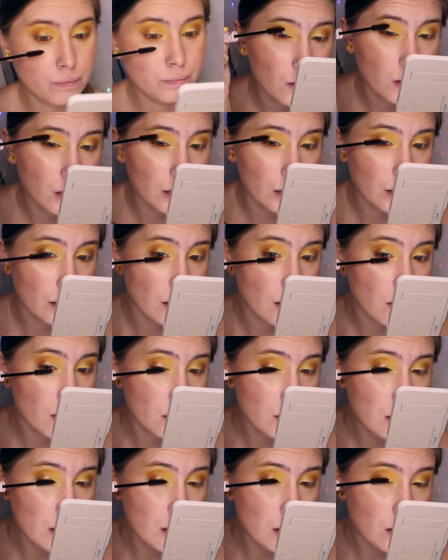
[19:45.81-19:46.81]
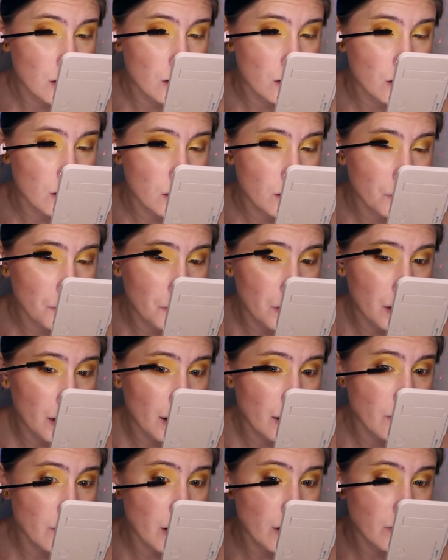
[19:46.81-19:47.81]
I also don't think
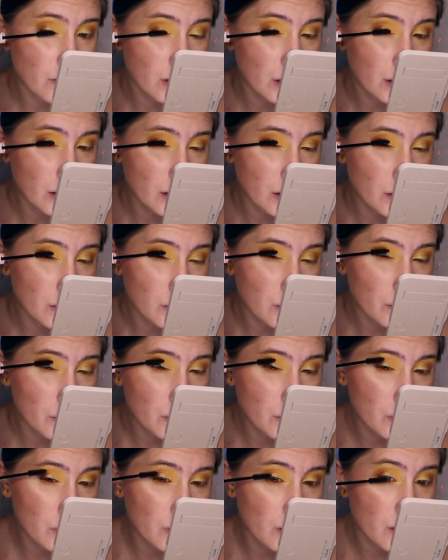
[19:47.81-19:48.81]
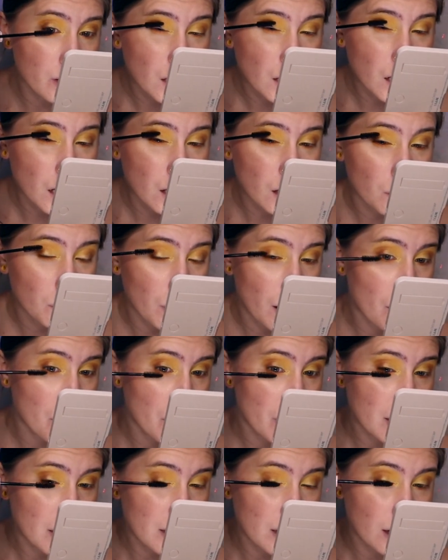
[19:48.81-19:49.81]
I've ever used Colourpop
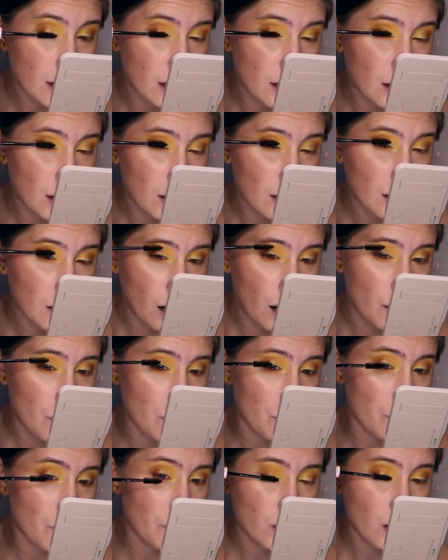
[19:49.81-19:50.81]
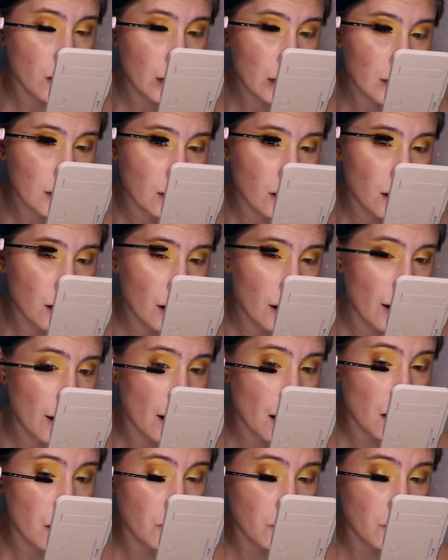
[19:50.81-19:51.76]
mascara. No, that's a lie, I have.